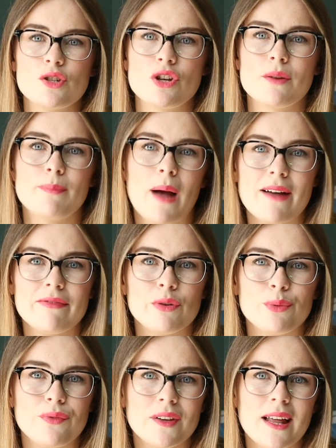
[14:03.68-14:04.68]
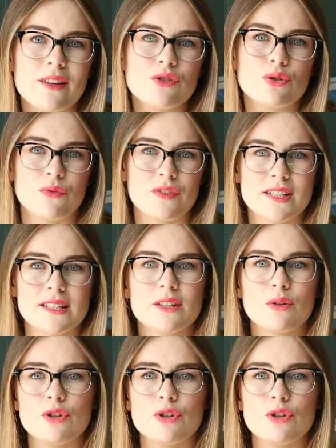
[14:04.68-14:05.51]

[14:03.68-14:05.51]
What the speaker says: and you can buy food for lunch or for dinner,